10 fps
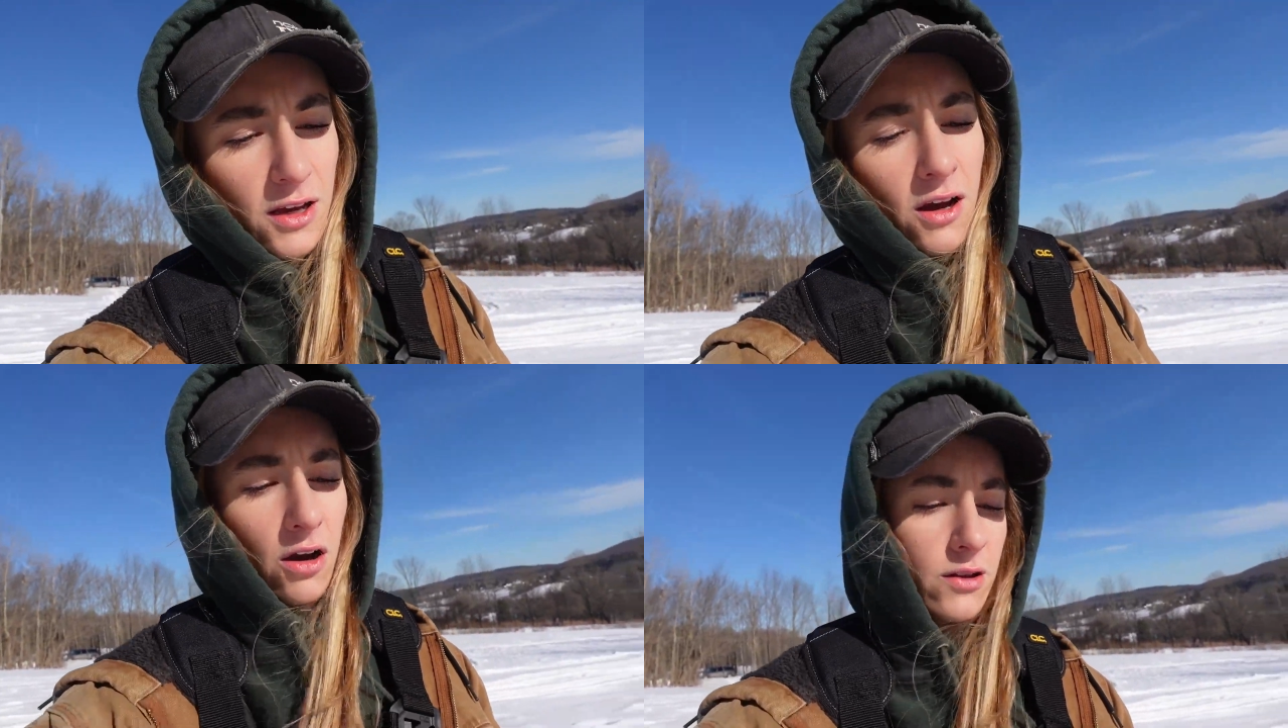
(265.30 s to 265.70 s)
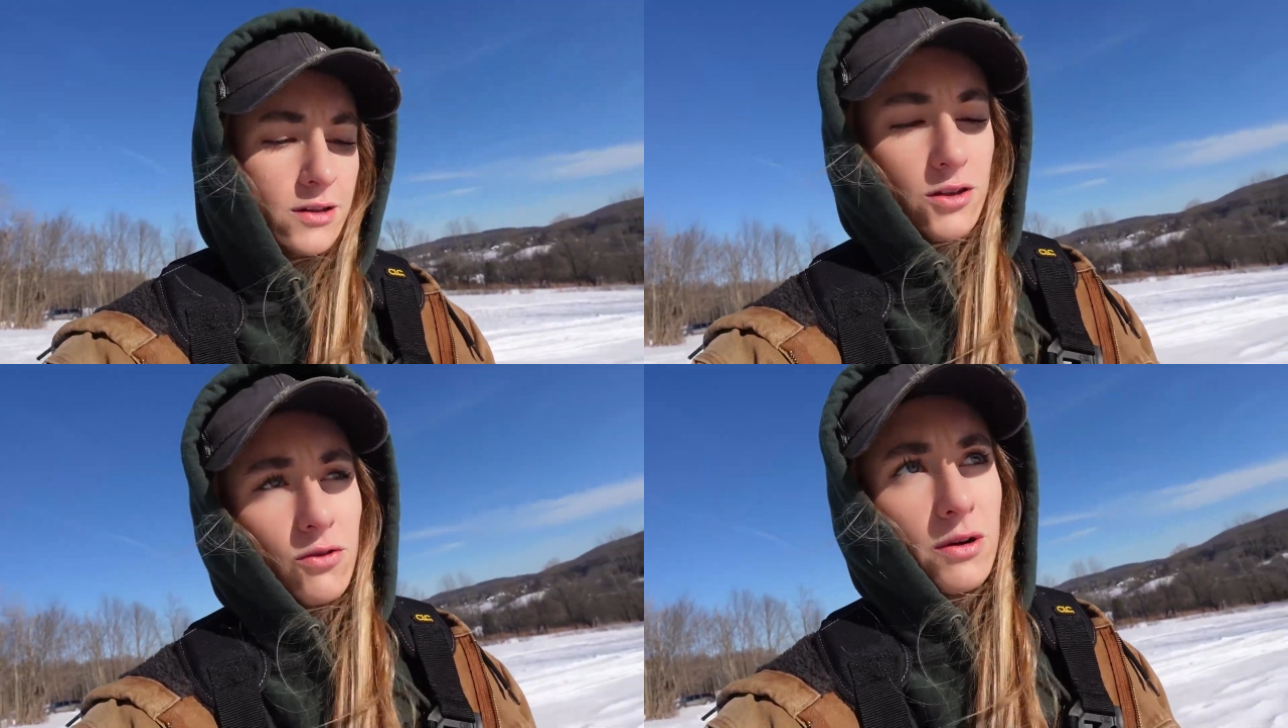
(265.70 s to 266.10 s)
all the
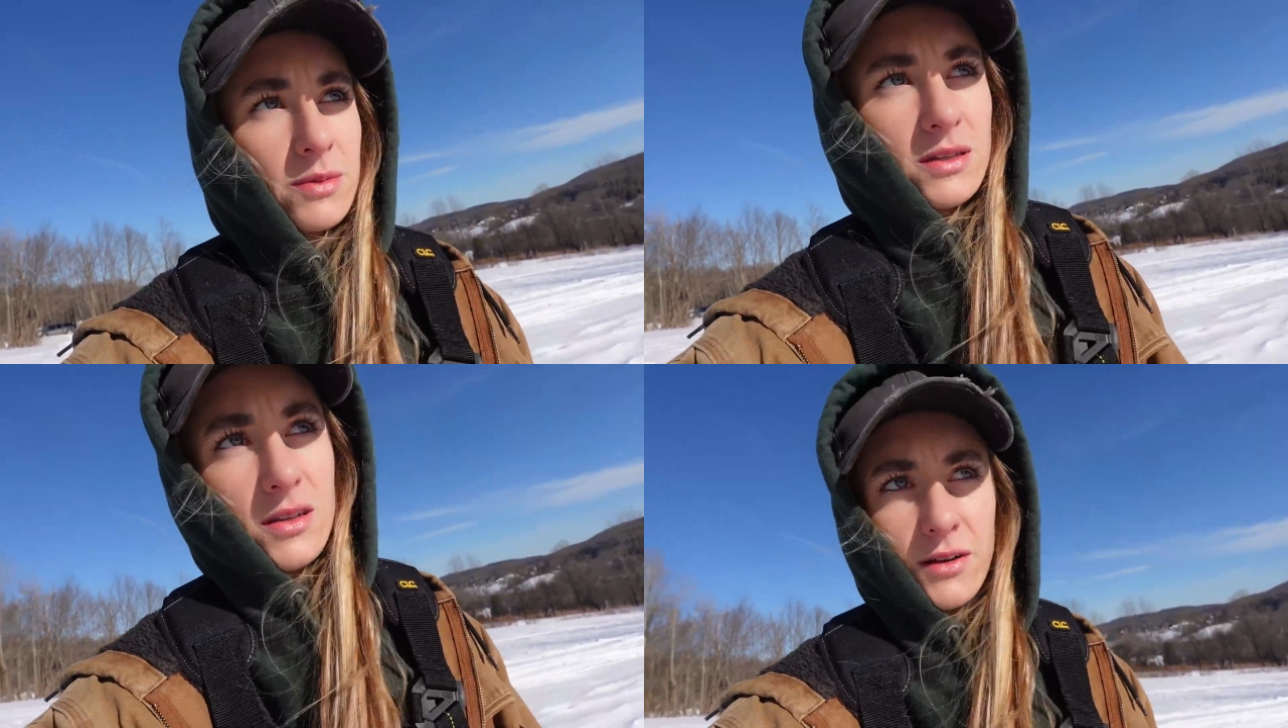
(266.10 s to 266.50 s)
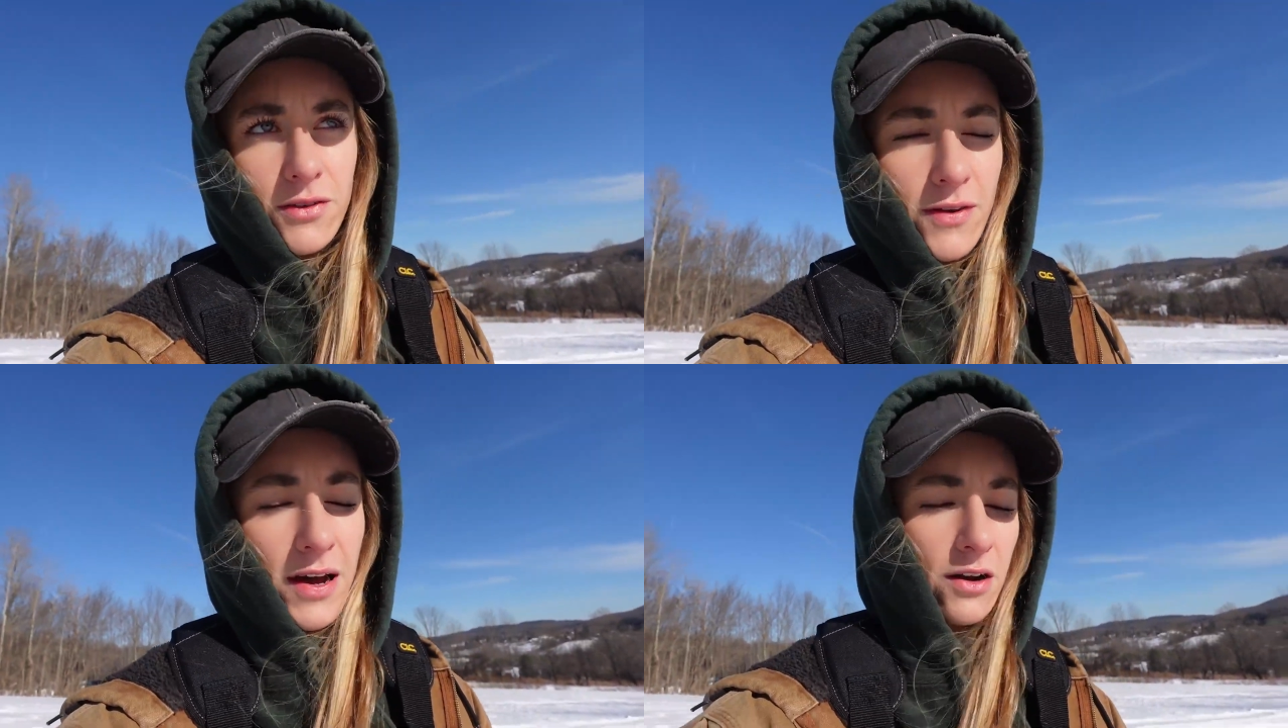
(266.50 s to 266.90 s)
storms and stuff
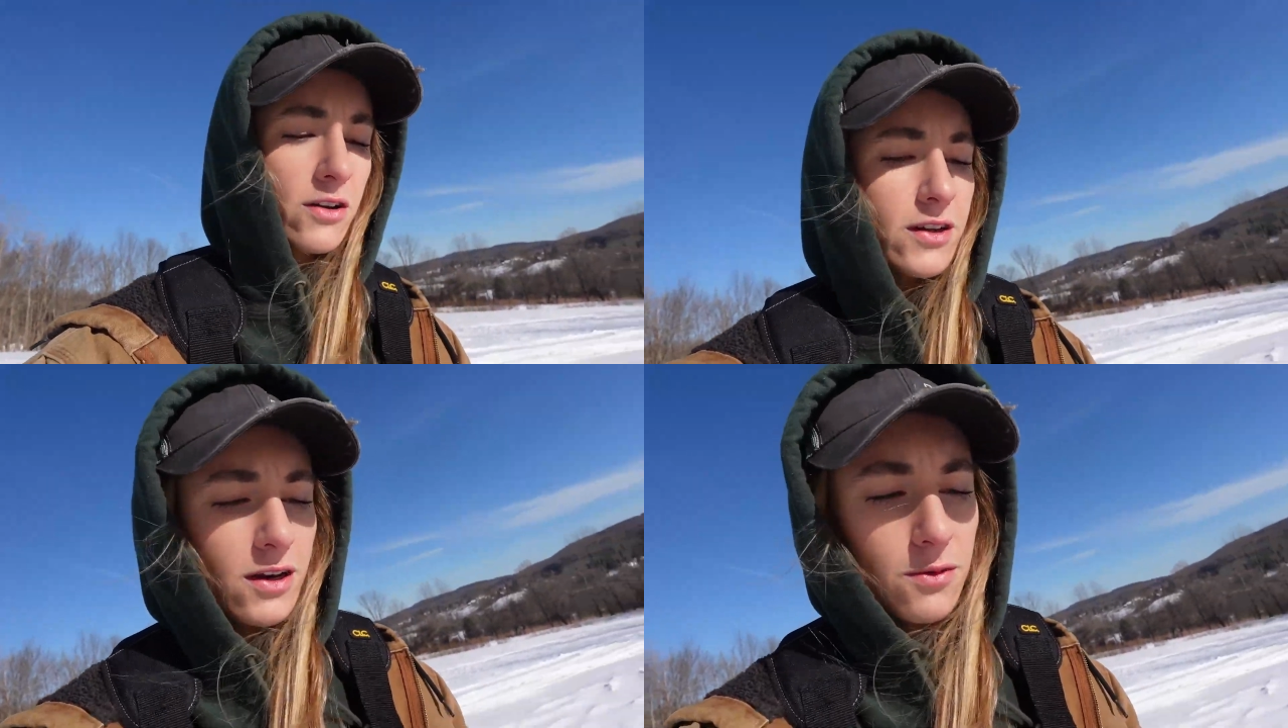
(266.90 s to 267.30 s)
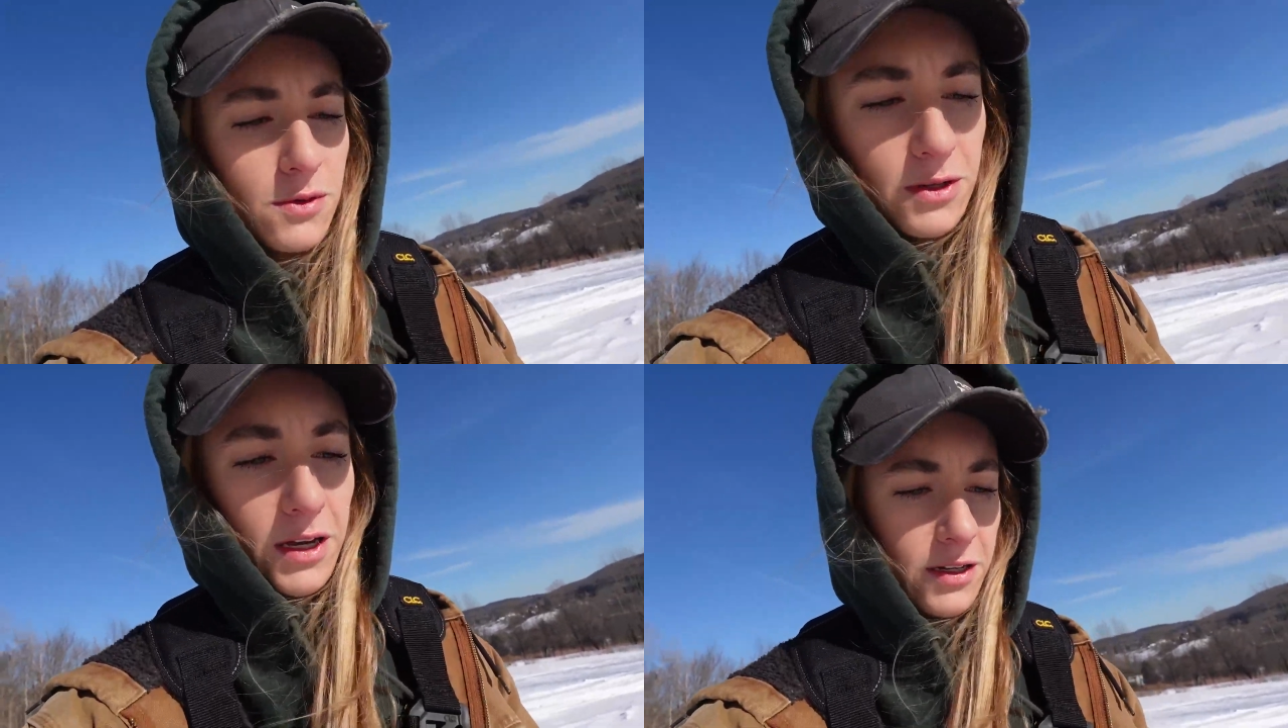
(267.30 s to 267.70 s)
you've had all year will
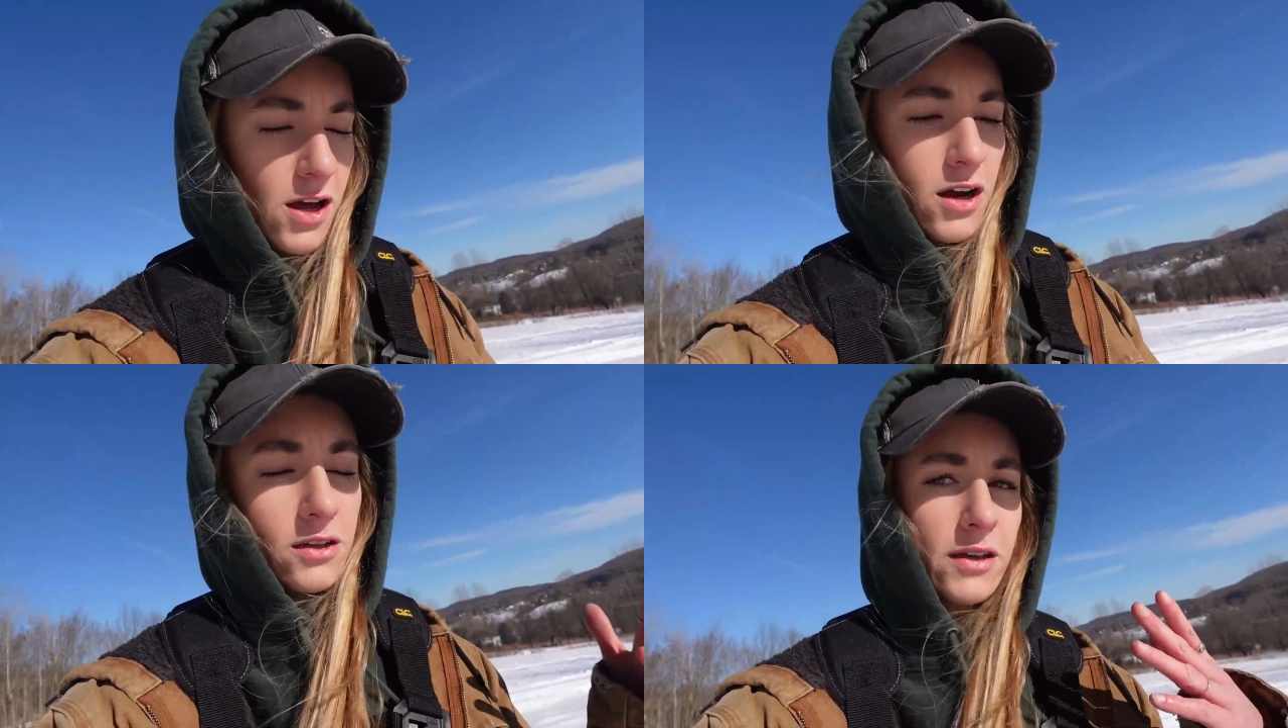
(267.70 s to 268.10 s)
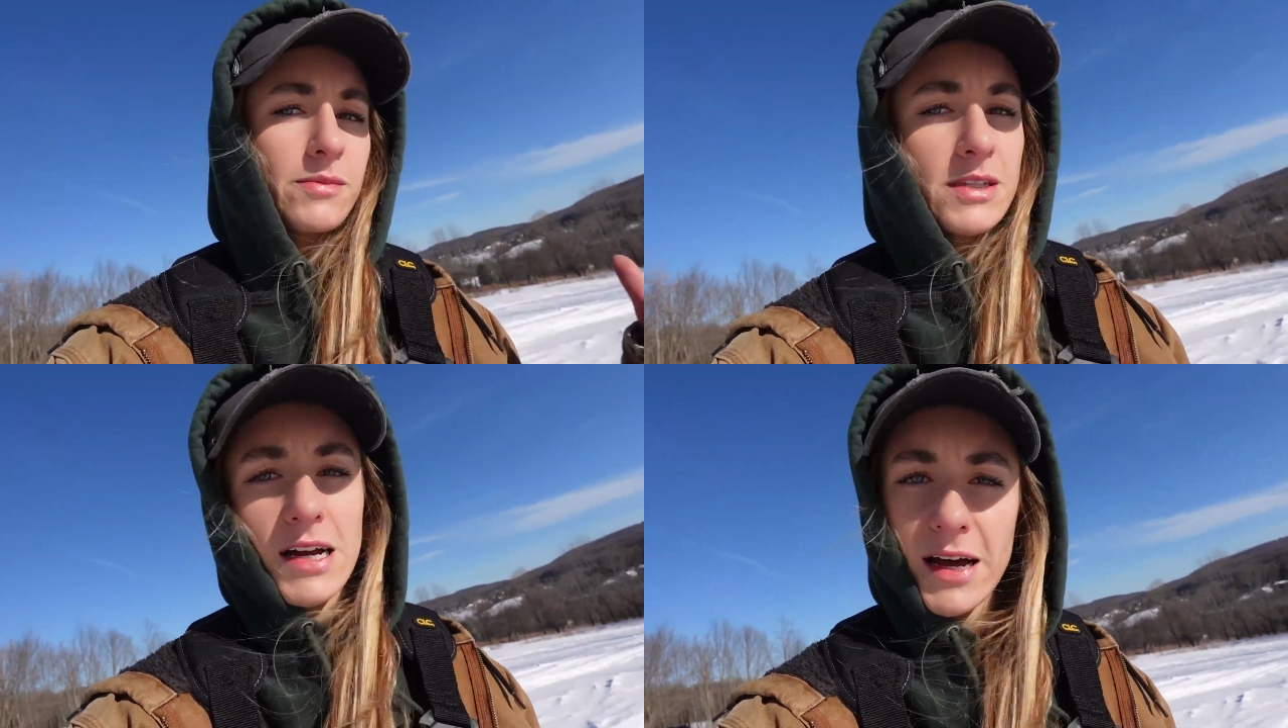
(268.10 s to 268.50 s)
like knock
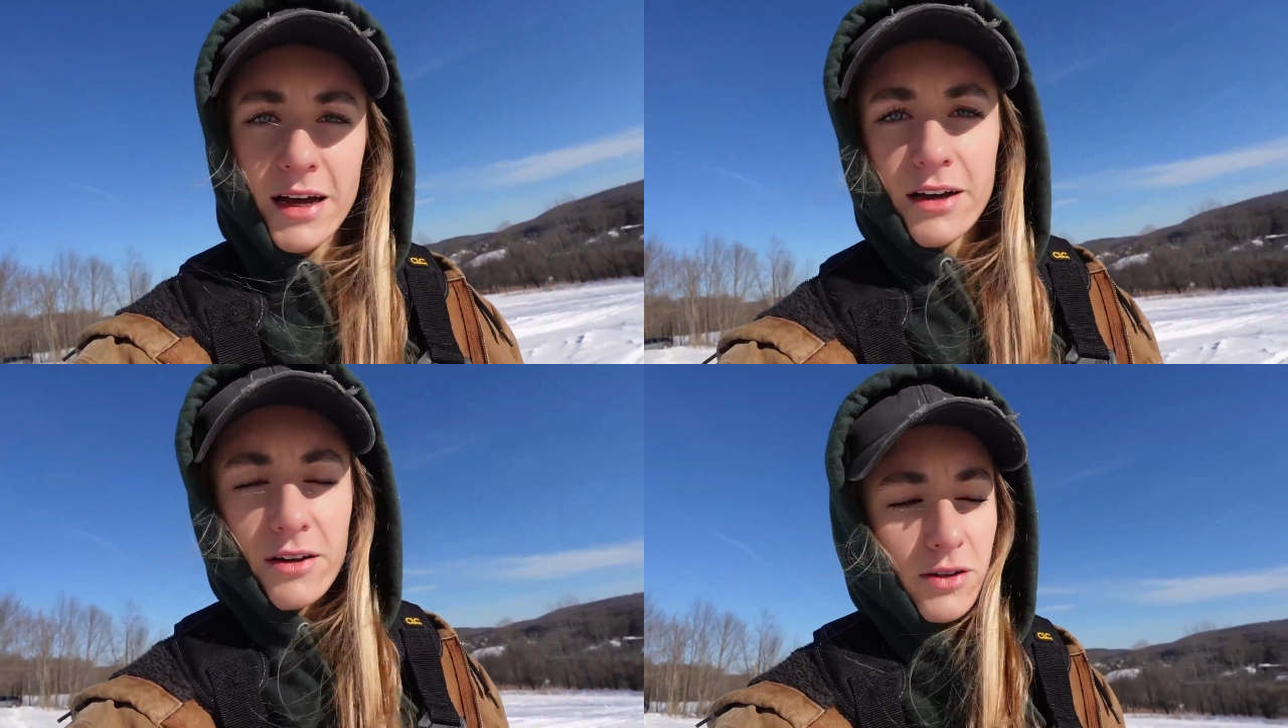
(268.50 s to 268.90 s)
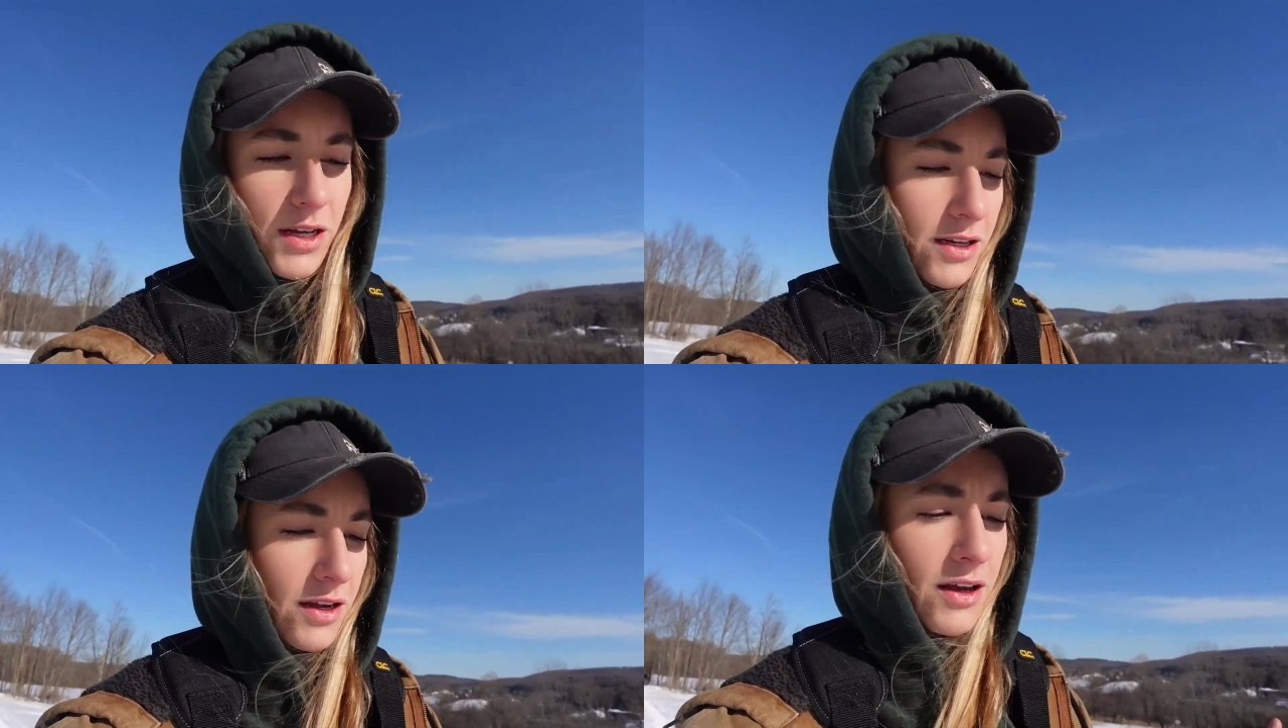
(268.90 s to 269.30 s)
limbs down,
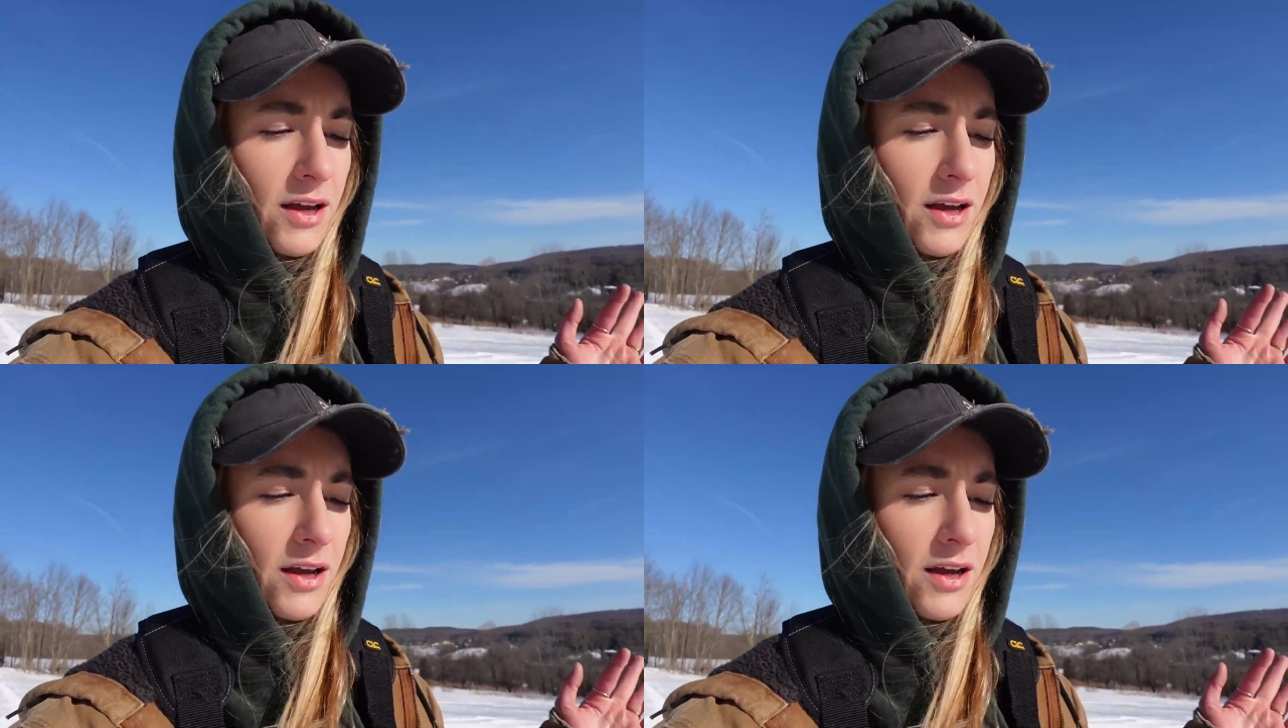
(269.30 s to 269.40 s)
and